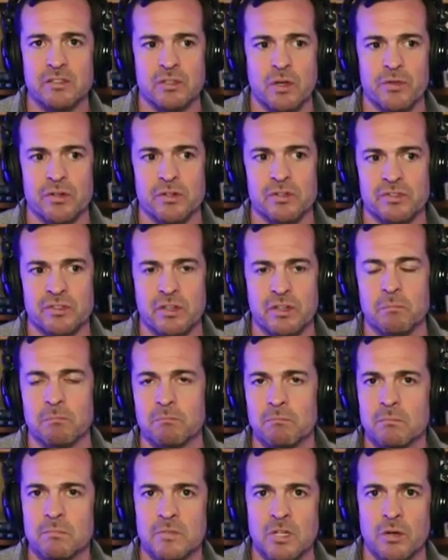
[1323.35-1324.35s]
So there's
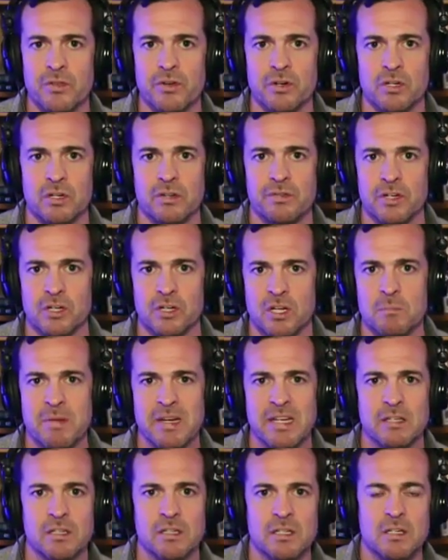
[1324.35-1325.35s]
some, there can
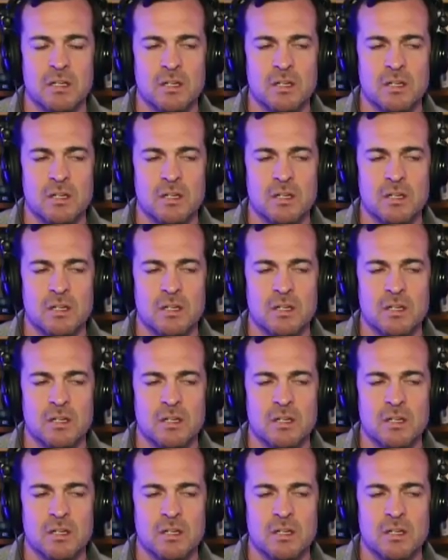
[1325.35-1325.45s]
be